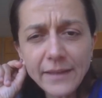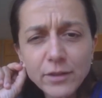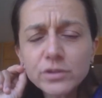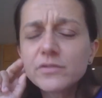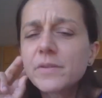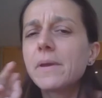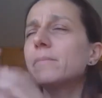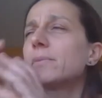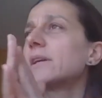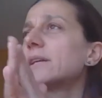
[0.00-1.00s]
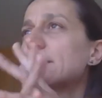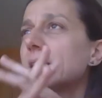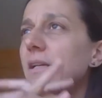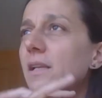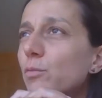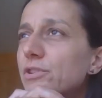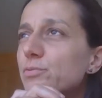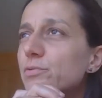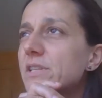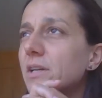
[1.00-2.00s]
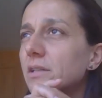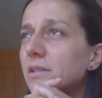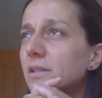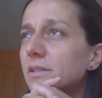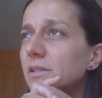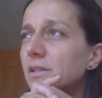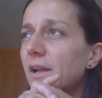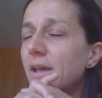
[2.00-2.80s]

I don't remember exactly which was the conductor,